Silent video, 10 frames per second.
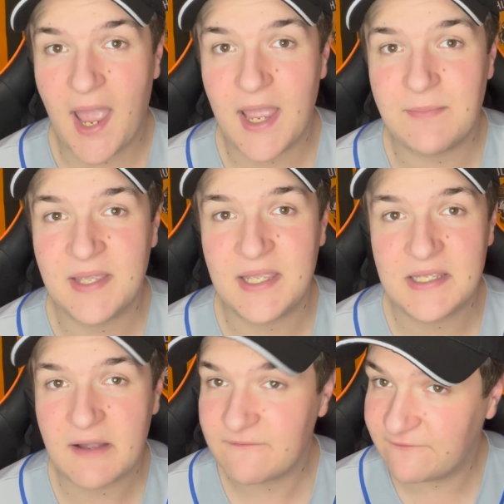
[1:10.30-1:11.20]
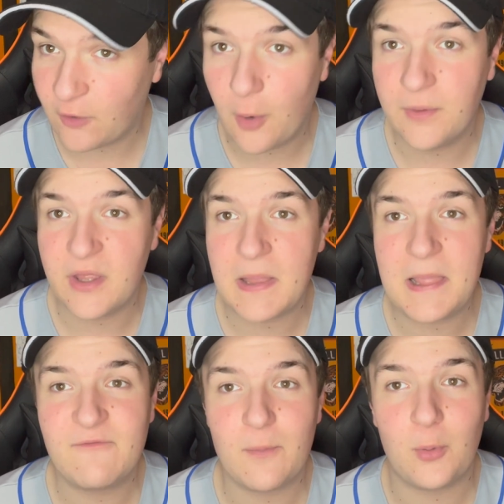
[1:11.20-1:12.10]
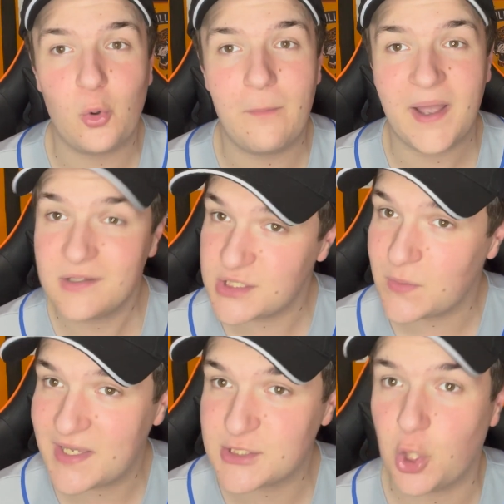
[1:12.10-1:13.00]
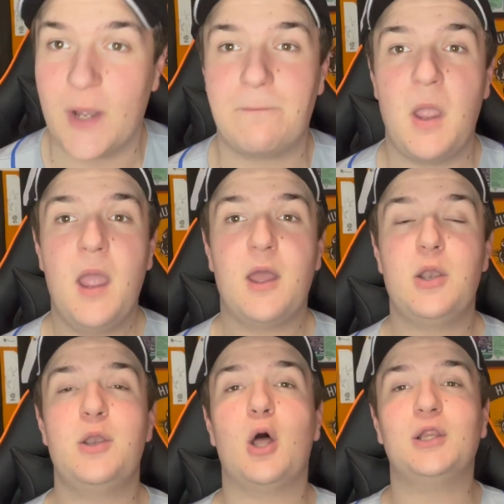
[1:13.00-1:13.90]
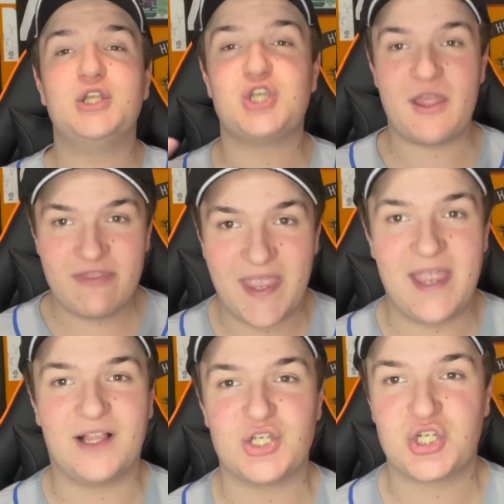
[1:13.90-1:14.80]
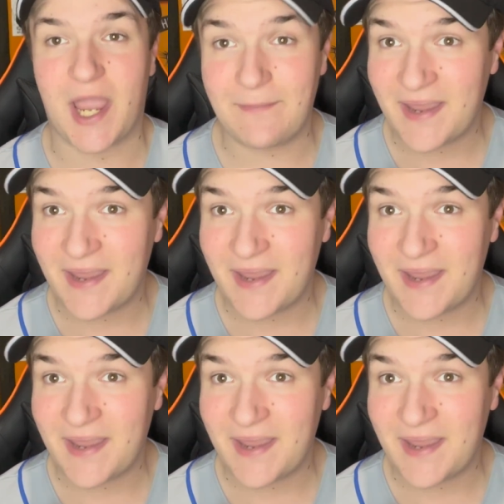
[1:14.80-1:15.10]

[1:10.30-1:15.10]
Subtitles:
he former Liverpool man, so he has got knowledge in the English game.